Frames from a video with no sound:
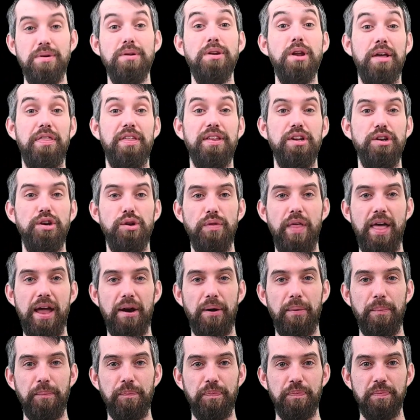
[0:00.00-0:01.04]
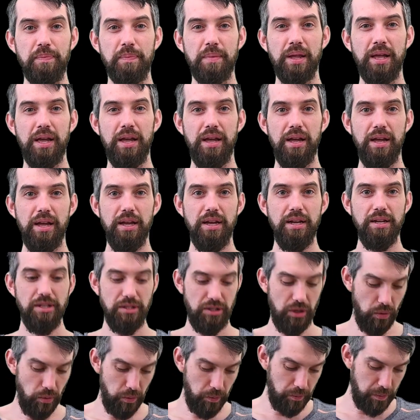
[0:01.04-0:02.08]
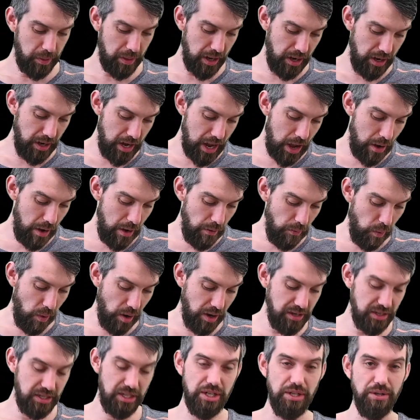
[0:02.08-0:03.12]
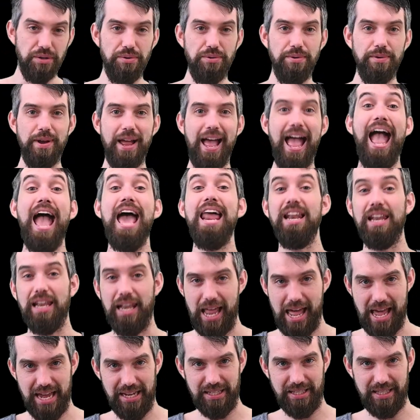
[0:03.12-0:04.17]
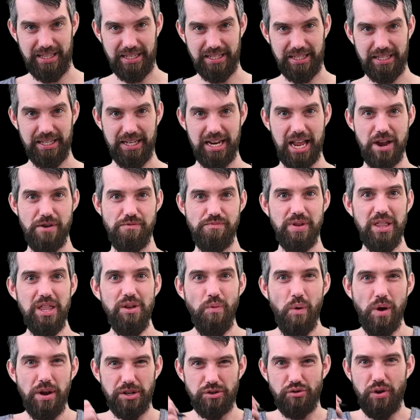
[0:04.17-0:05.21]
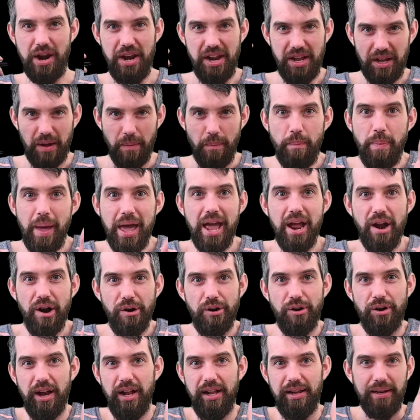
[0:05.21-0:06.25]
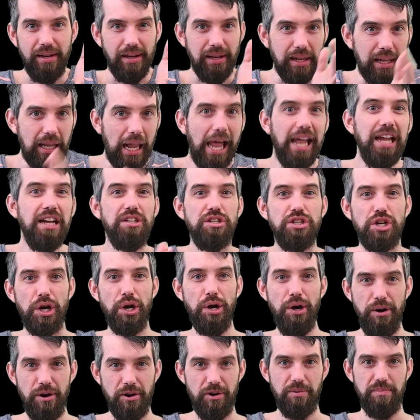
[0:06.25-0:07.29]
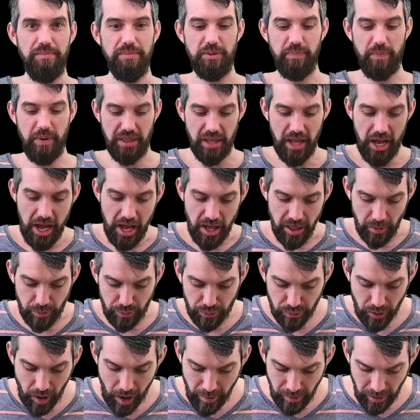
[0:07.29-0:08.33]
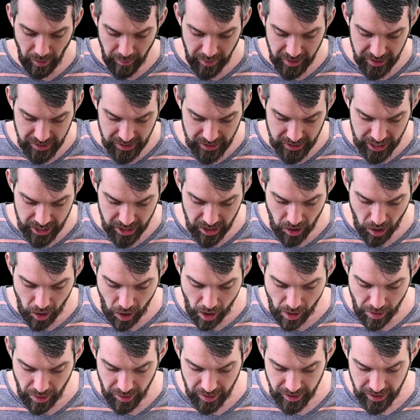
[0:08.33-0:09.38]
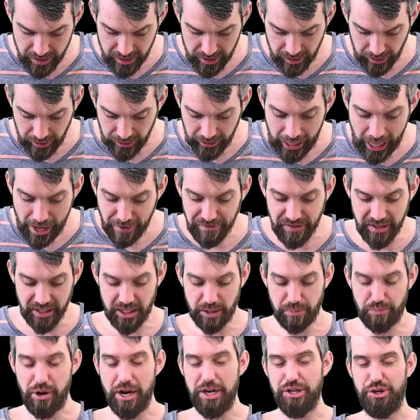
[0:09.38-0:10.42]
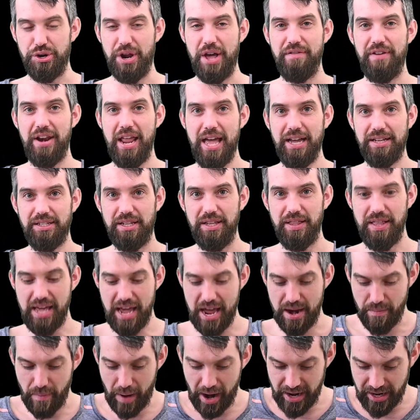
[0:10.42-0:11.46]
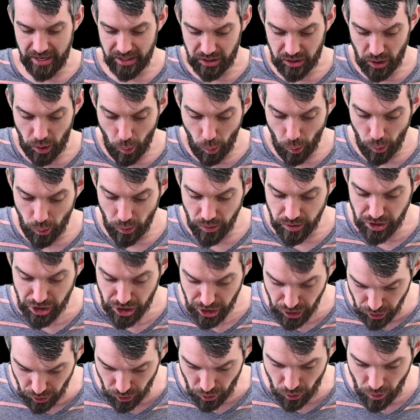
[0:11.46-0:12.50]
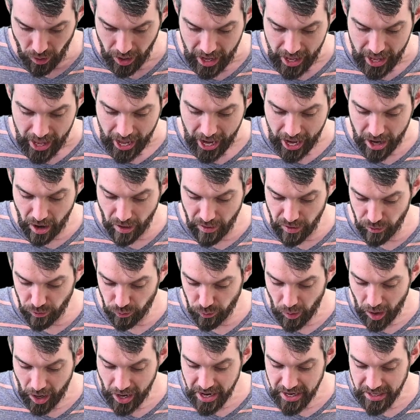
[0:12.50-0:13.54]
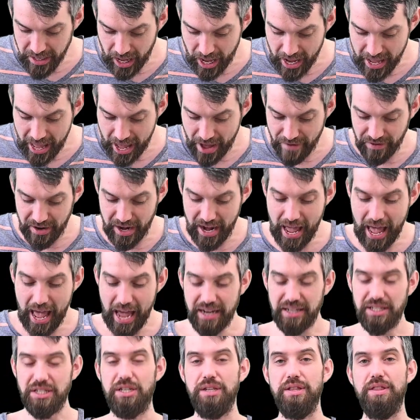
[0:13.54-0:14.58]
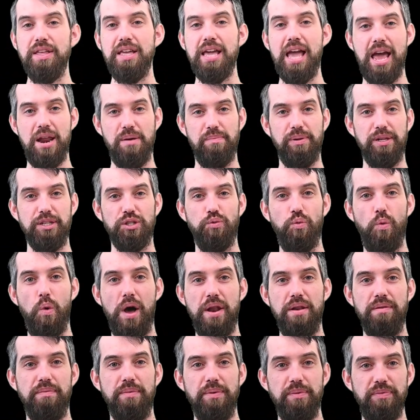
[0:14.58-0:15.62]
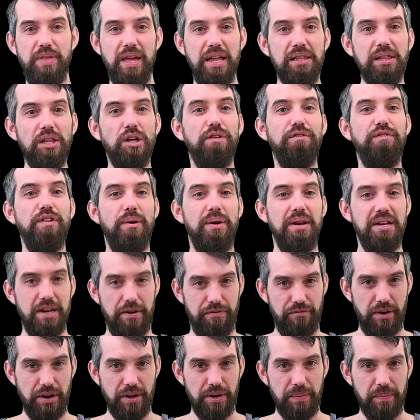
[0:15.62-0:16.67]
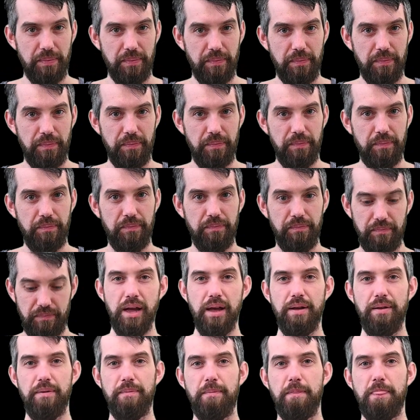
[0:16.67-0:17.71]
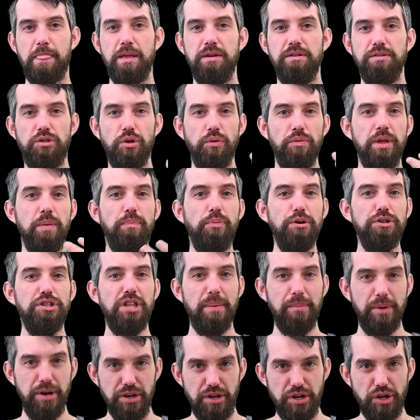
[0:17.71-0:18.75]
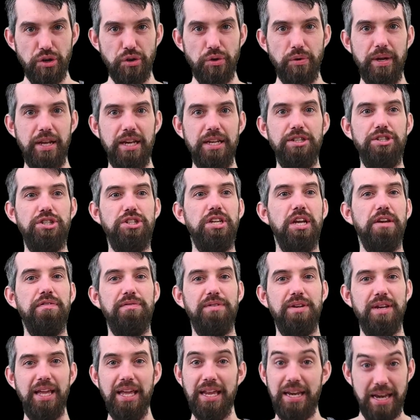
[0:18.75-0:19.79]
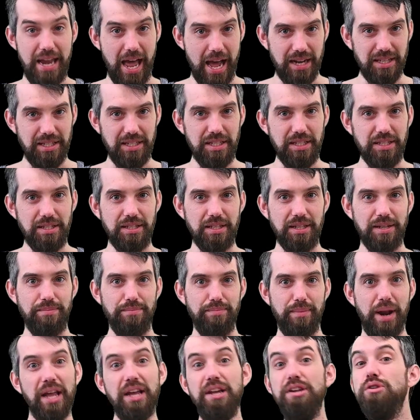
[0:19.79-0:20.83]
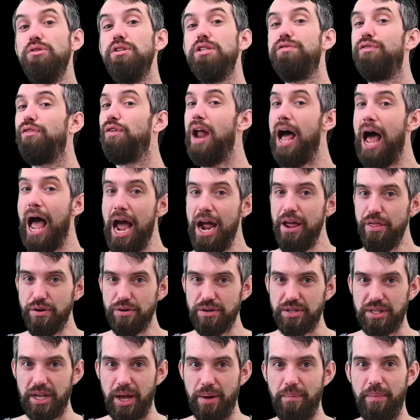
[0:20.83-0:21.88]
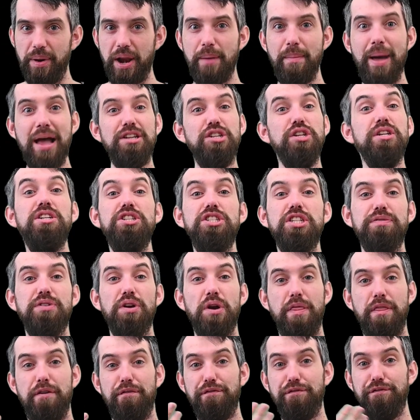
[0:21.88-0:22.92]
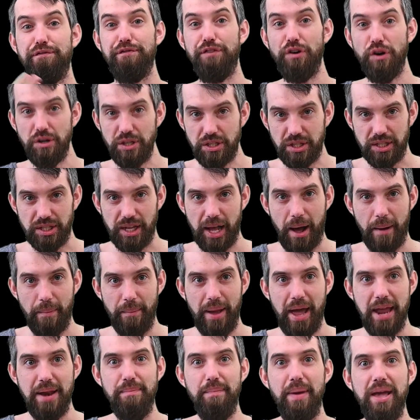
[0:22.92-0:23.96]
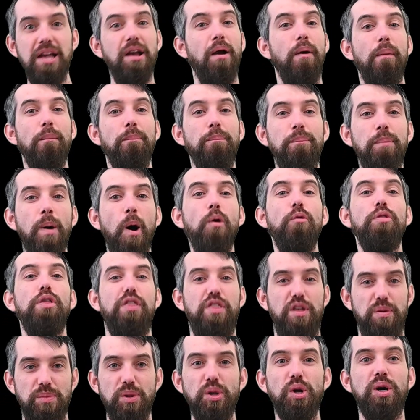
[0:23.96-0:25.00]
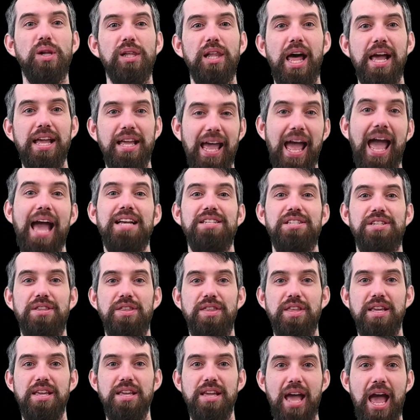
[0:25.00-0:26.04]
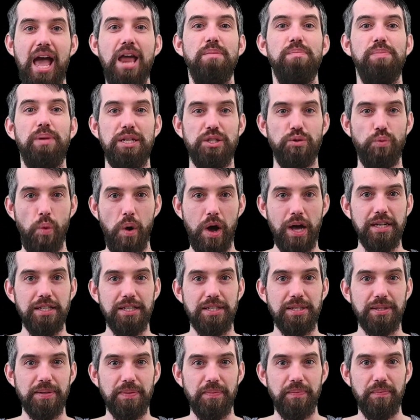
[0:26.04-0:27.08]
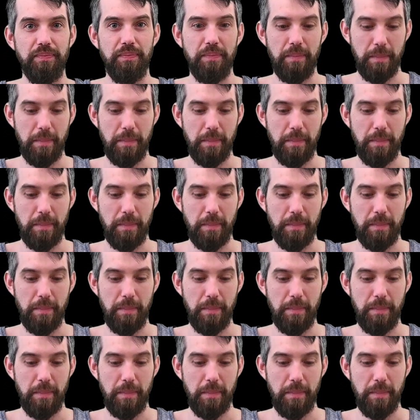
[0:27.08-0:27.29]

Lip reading: Nothing to do there. So now I want to analyze this, and I really want to try to compare like terms, but the problem is that on this left expression, I have an x to the n minus 2, and on the right, I have an x to the n plus 1. They look very different. So the approach that I'm going to do is shift indexes. And I can do this for either sum, but I'm actually going to shift it on the first sum and make both of them look like x to the n plus 1s.